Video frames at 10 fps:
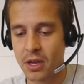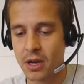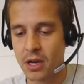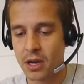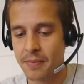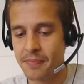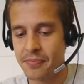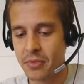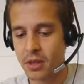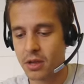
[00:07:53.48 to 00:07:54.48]

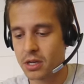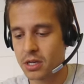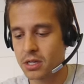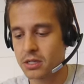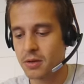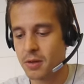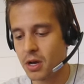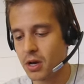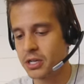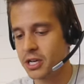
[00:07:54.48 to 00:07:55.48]
Um,
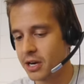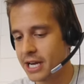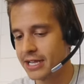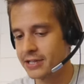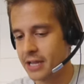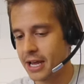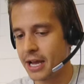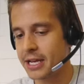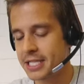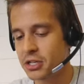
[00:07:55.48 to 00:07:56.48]
on the other hand, I,
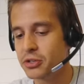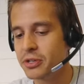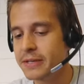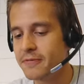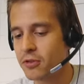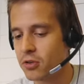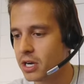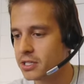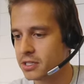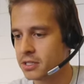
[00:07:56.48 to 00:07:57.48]
I, guess the dream for
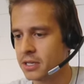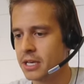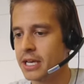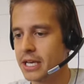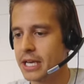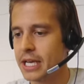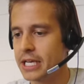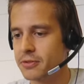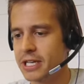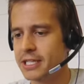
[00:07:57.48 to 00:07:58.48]
us
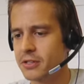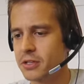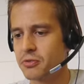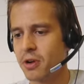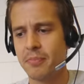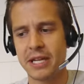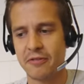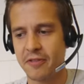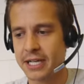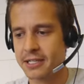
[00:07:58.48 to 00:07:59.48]
is really to disrupt
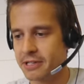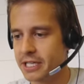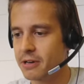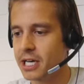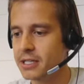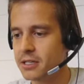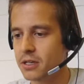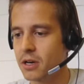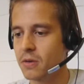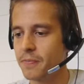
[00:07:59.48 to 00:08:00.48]
manufacturing, right?
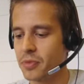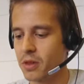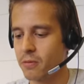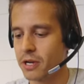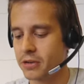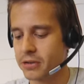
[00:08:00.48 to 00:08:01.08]
So where you're